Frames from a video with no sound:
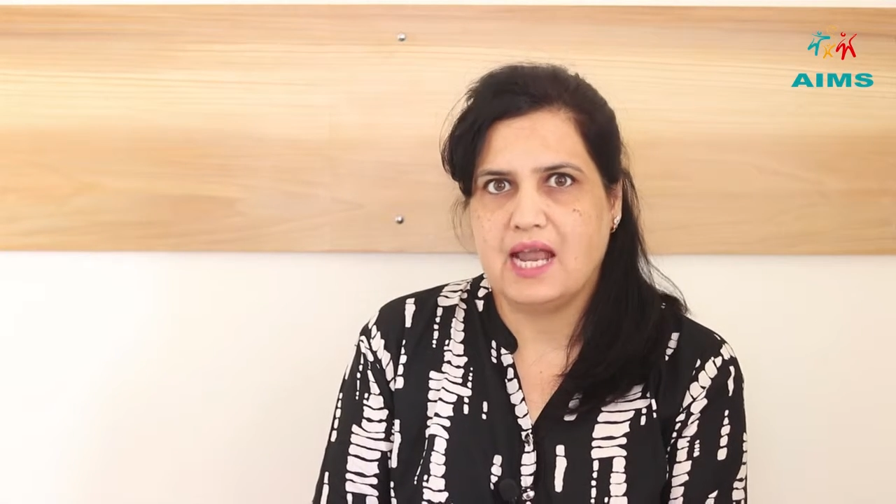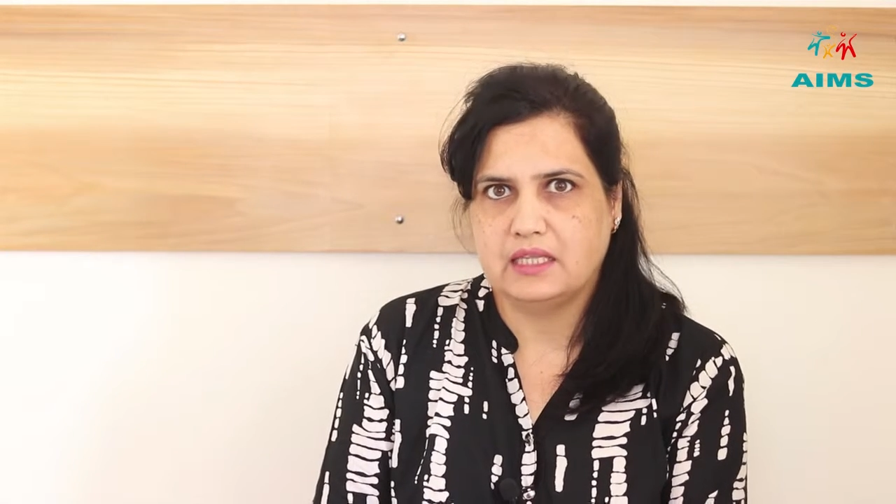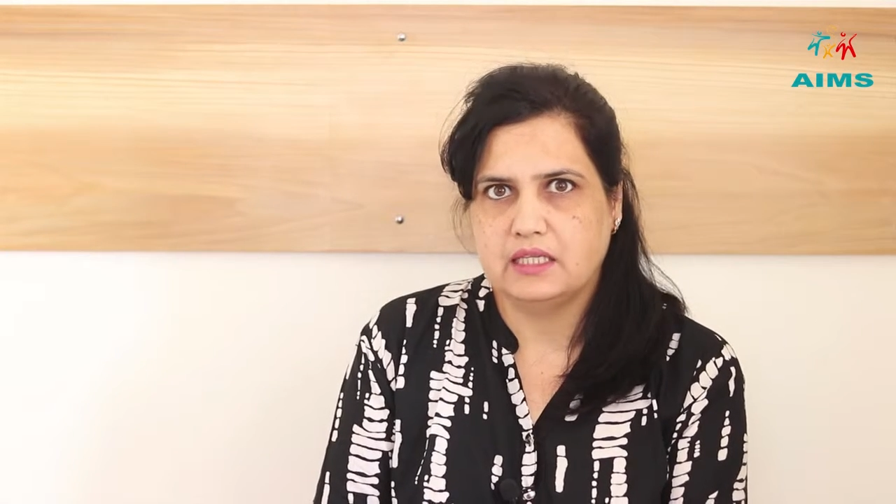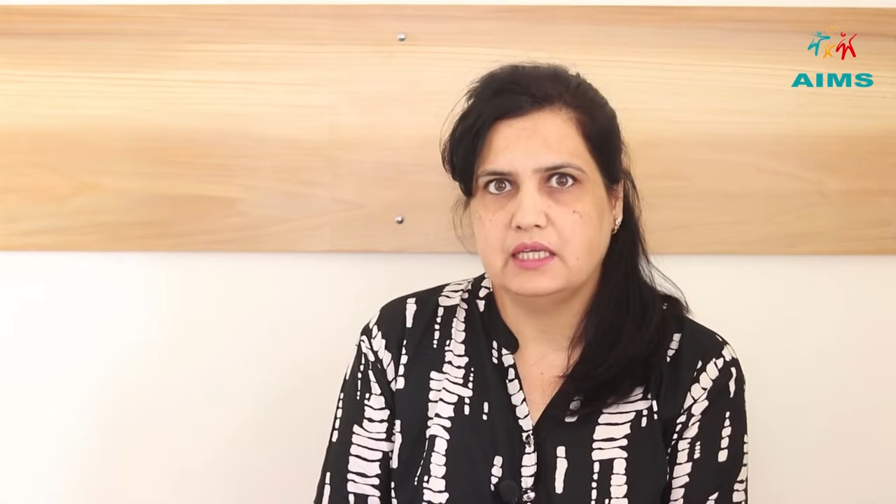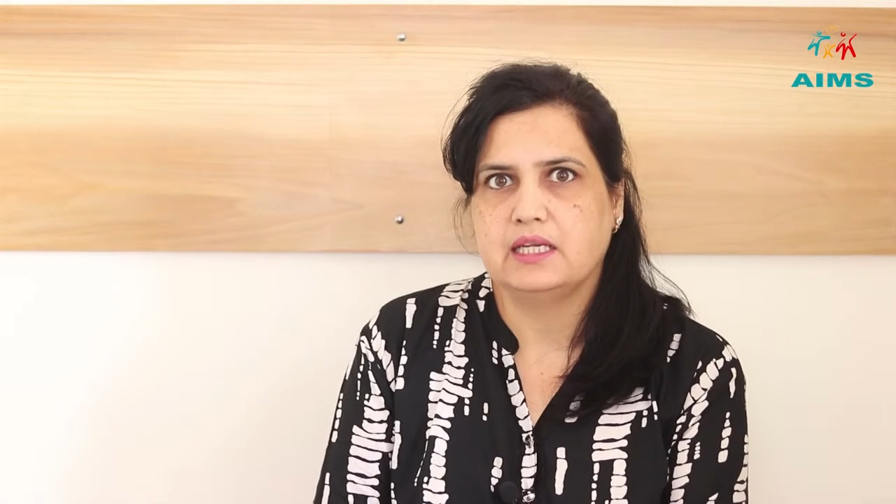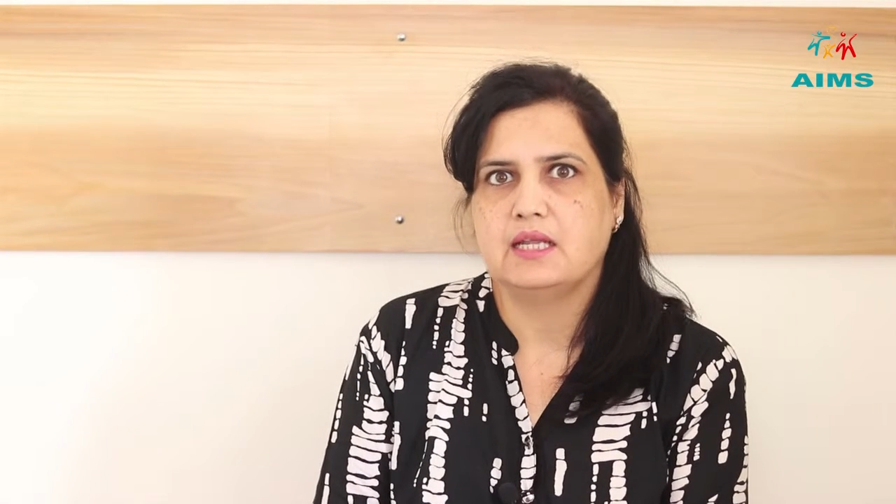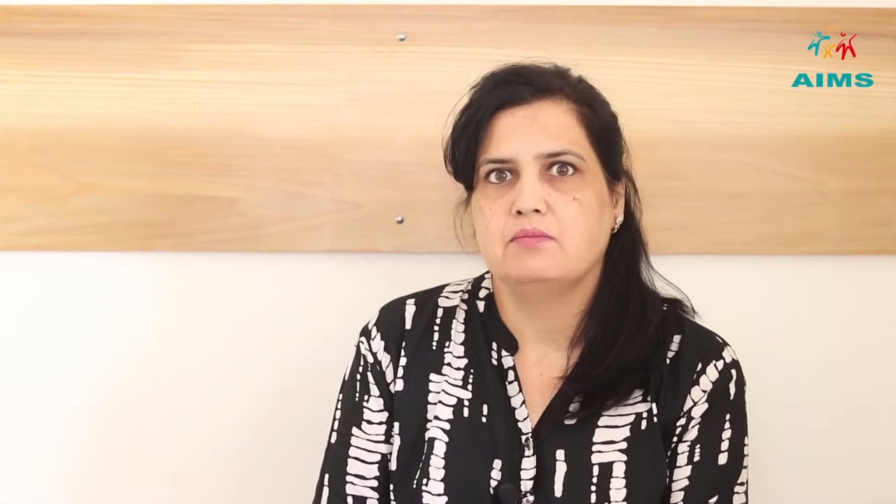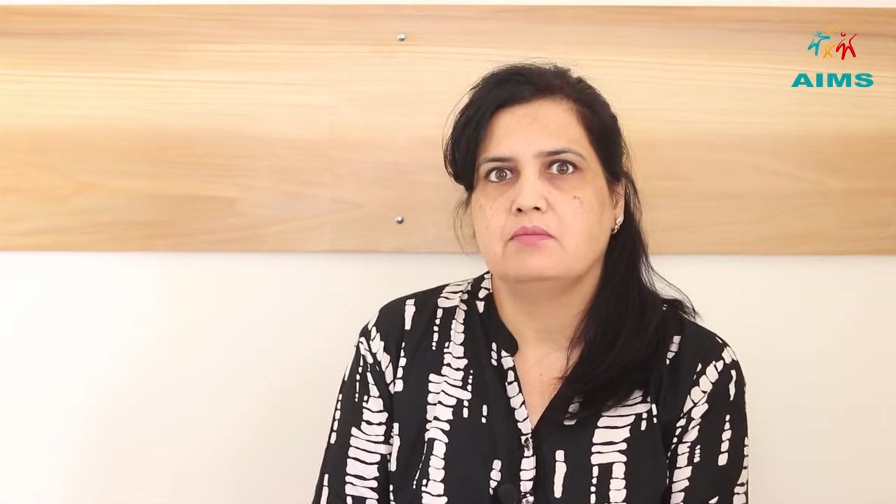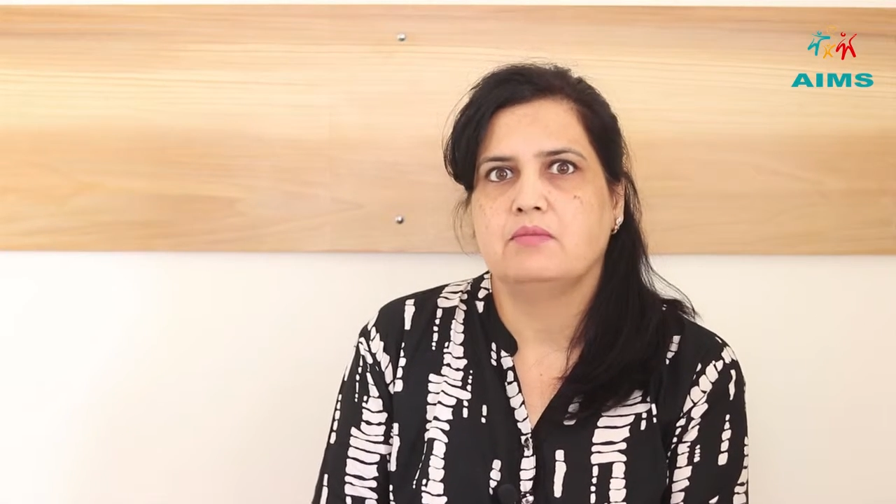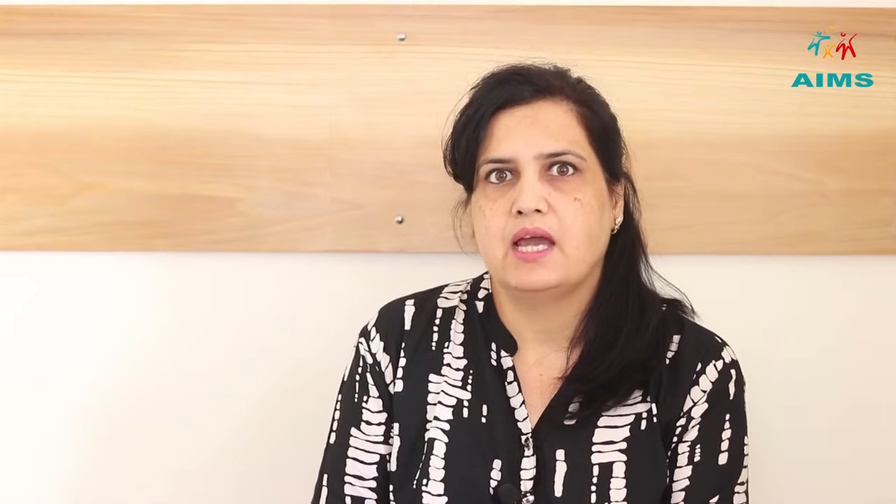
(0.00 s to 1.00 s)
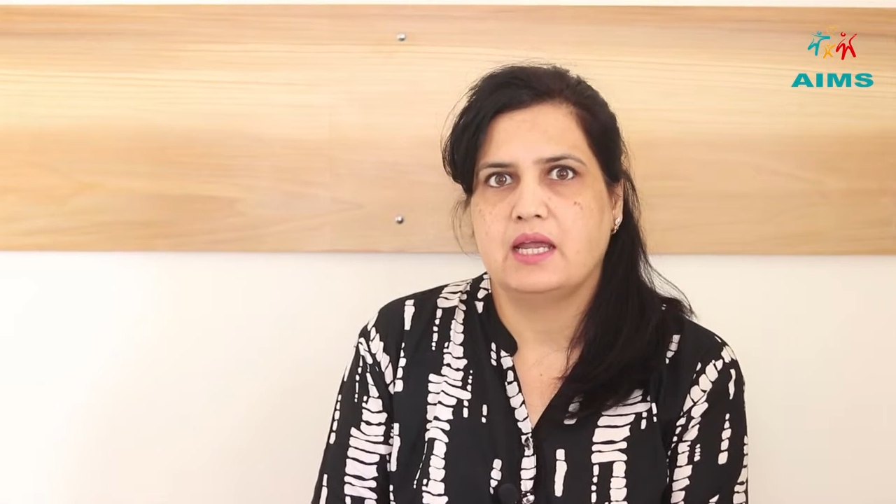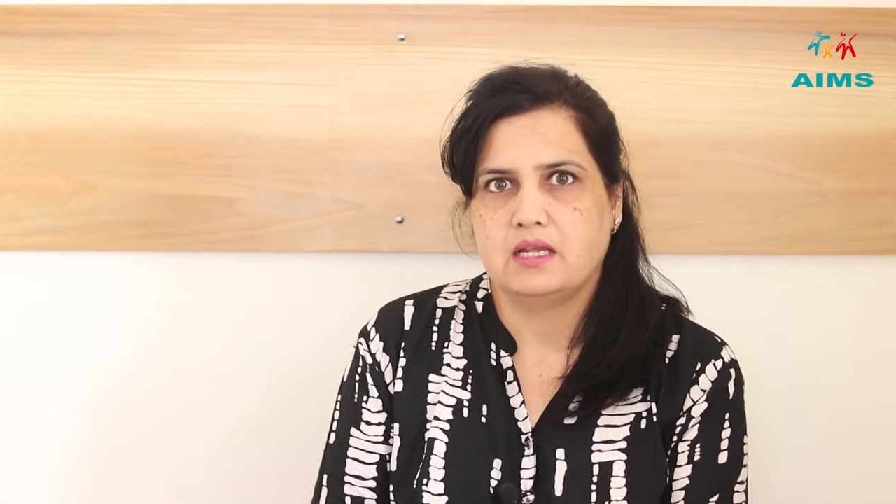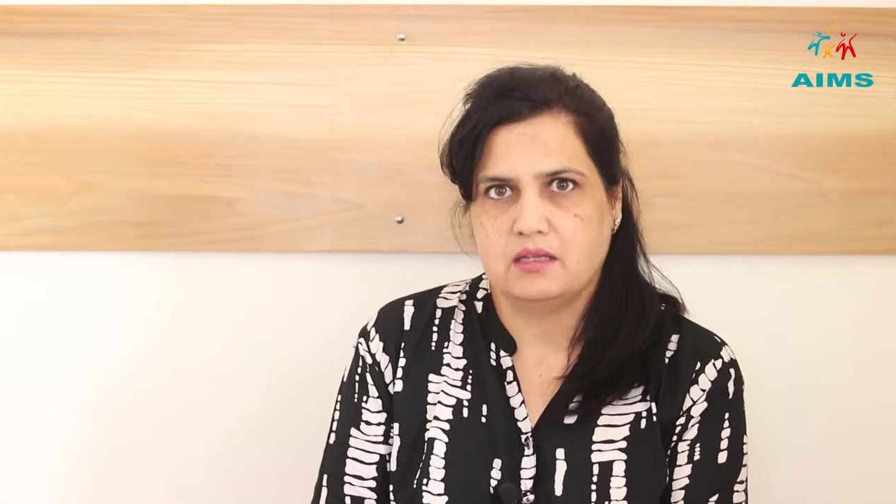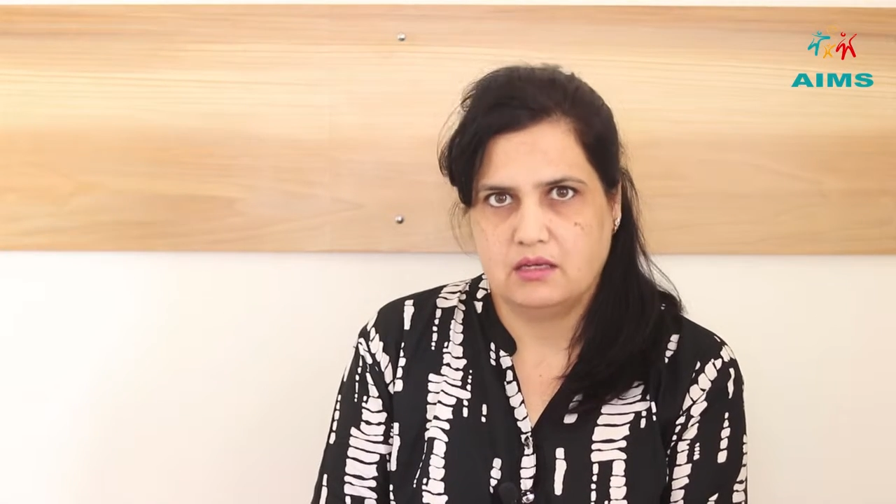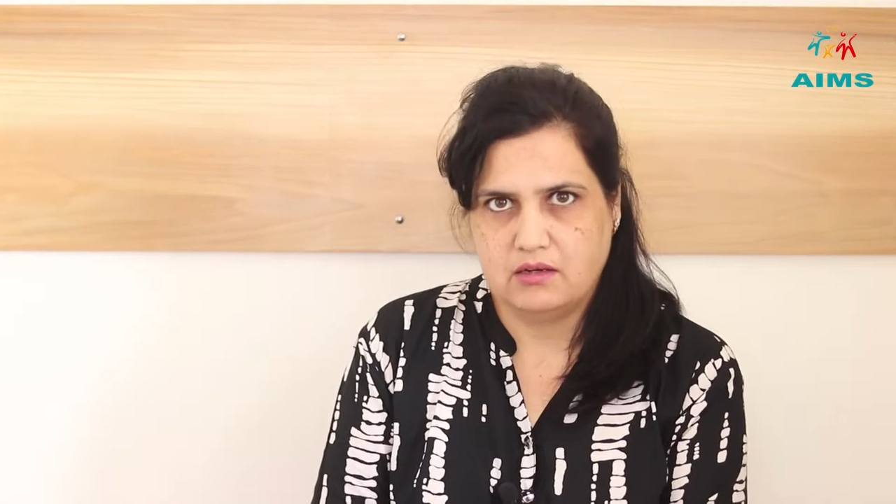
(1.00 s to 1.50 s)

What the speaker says: and the team, my